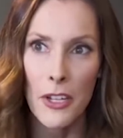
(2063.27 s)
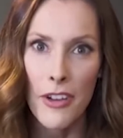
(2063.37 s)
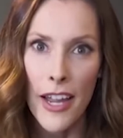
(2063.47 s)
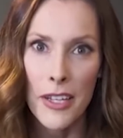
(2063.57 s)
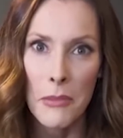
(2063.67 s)
Why are
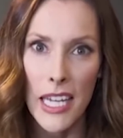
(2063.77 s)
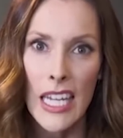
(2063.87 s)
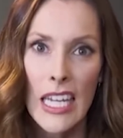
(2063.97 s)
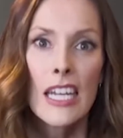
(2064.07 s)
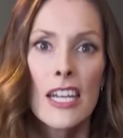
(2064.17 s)
you firing
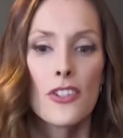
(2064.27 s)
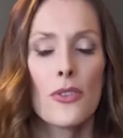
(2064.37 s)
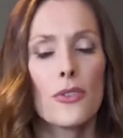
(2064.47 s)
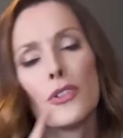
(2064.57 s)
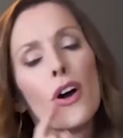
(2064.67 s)
me?
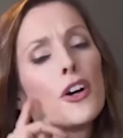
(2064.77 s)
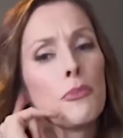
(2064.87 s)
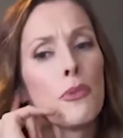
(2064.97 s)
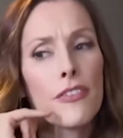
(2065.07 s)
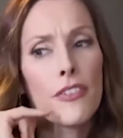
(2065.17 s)
So you call
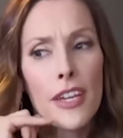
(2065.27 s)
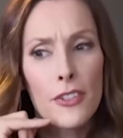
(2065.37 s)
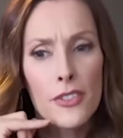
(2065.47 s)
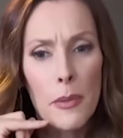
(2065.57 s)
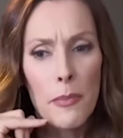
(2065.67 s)
your boyfriend
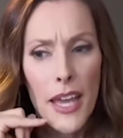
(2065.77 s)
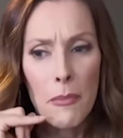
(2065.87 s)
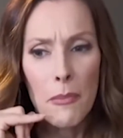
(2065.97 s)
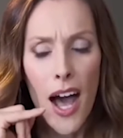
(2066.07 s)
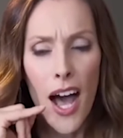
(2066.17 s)
and you say,
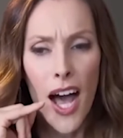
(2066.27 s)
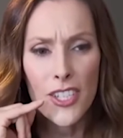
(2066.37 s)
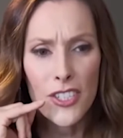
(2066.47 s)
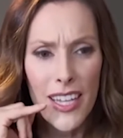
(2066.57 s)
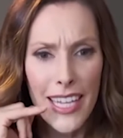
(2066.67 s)
babe,
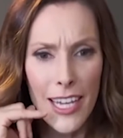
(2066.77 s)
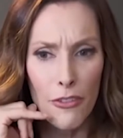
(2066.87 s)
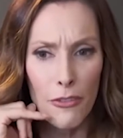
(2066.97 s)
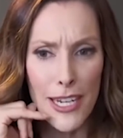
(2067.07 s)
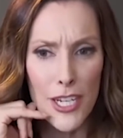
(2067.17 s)
I just got let
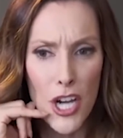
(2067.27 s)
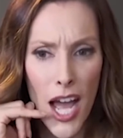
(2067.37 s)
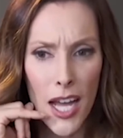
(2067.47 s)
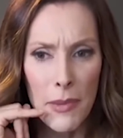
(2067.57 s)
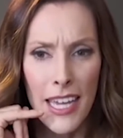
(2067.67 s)
go from my
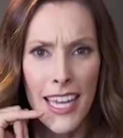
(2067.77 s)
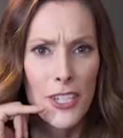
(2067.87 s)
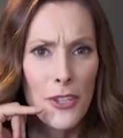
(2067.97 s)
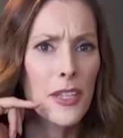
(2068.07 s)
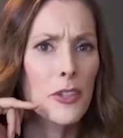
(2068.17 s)
job.
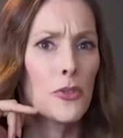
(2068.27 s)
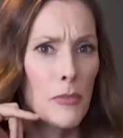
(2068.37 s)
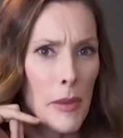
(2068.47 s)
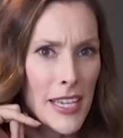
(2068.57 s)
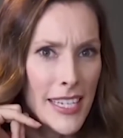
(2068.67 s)
Do you think you
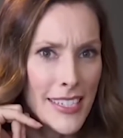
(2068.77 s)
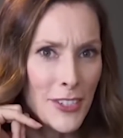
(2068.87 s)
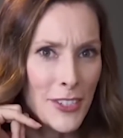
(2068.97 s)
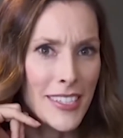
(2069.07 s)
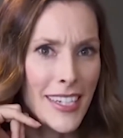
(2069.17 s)
could maybe get
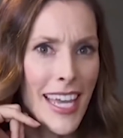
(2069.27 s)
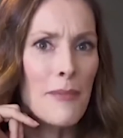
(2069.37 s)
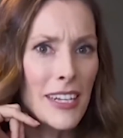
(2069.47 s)
dinner tonight?